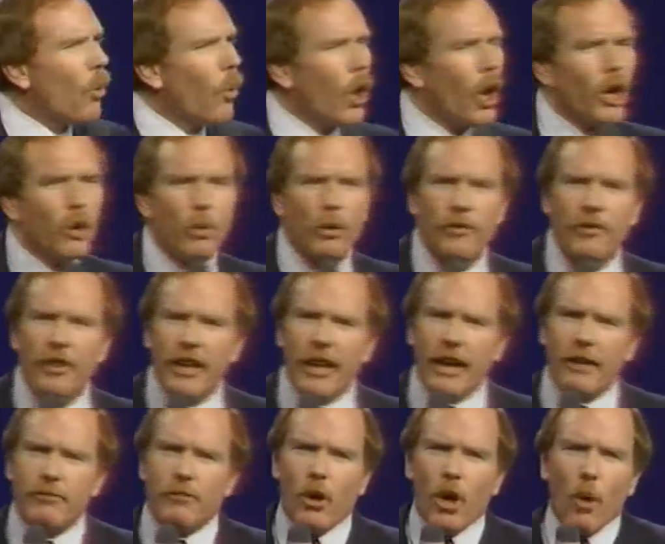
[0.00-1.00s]
to work within
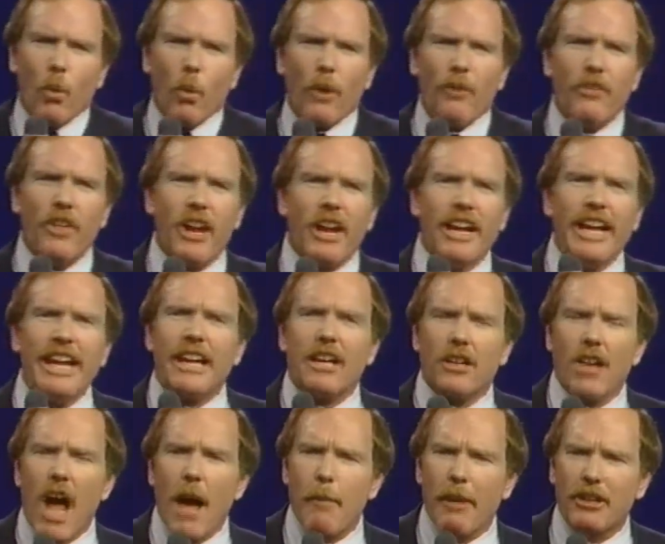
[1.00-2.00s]
an
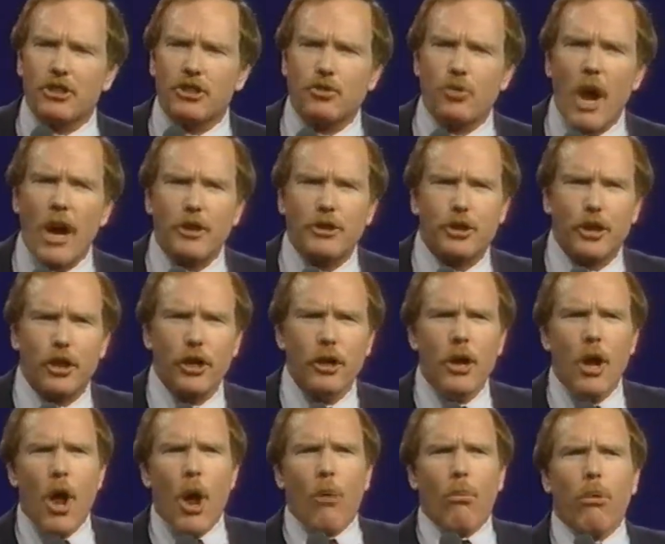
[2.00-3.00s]
economic
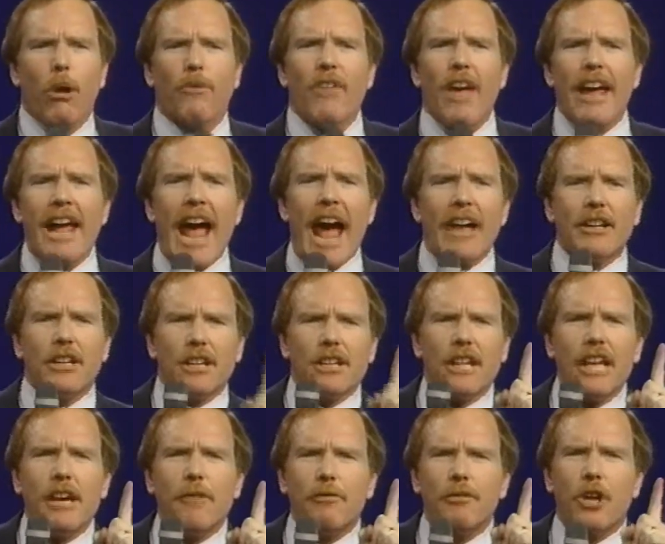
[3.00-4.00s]
structure where they had to
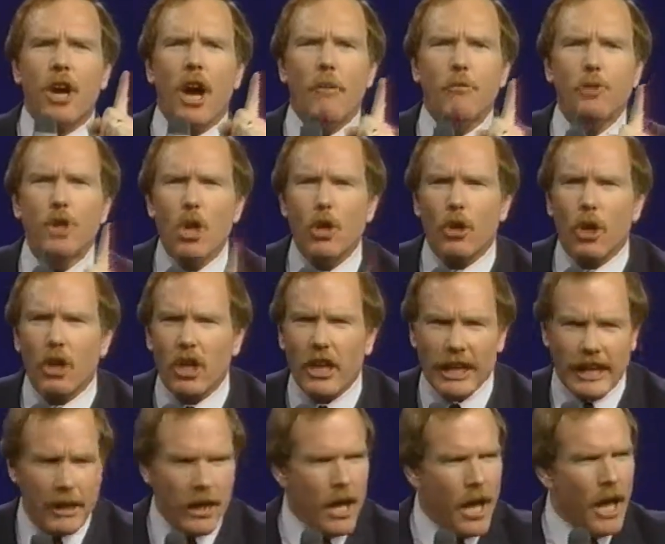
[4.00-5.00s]
live
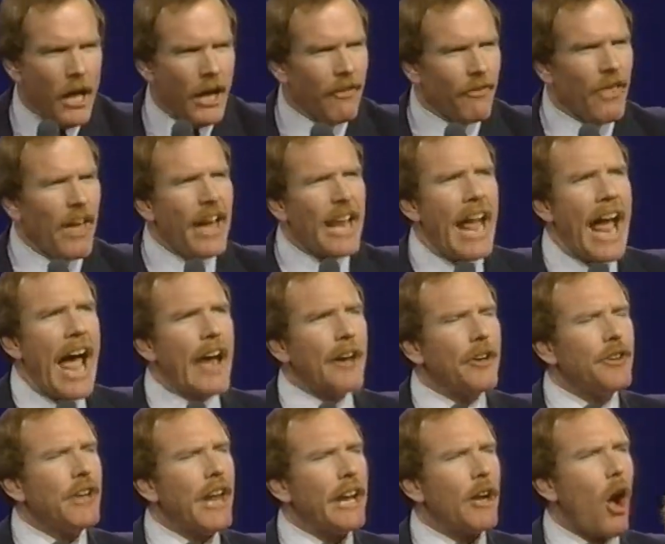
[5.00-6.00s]
communally. They
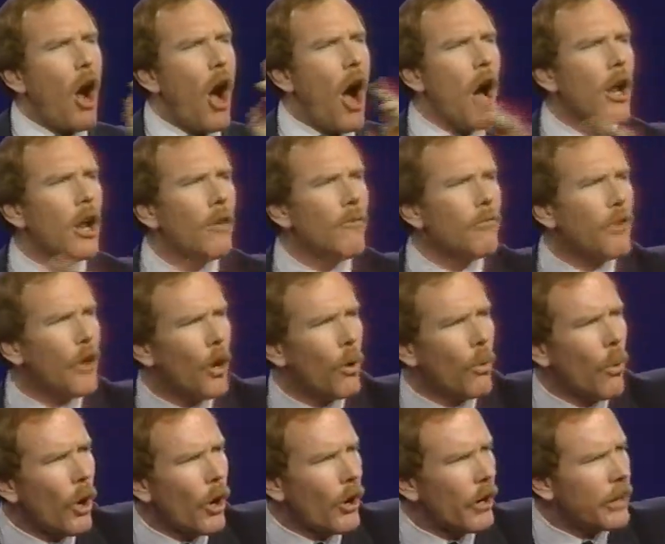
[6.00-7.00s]
had to take all of their
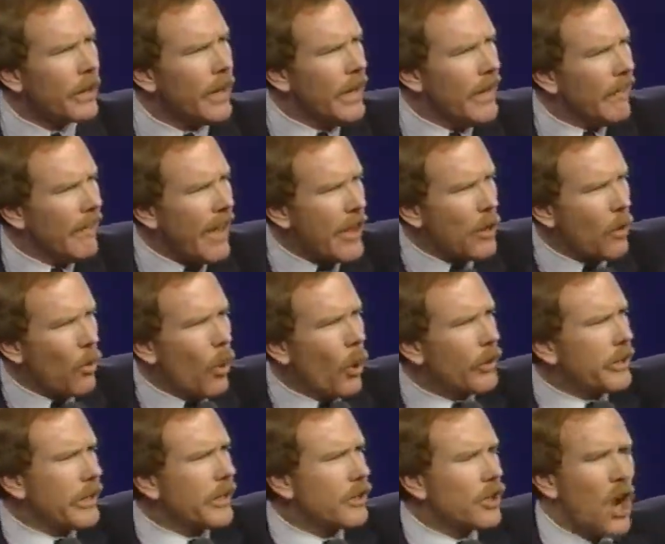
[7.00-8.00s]
work, and they had to
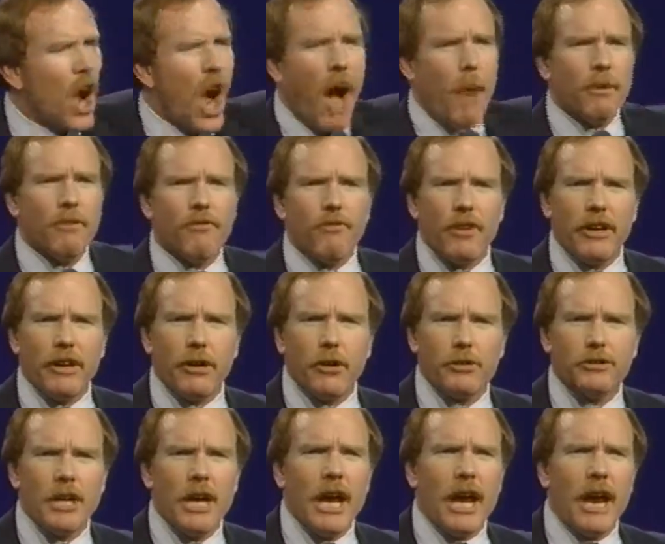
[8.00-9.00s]
work in common fields,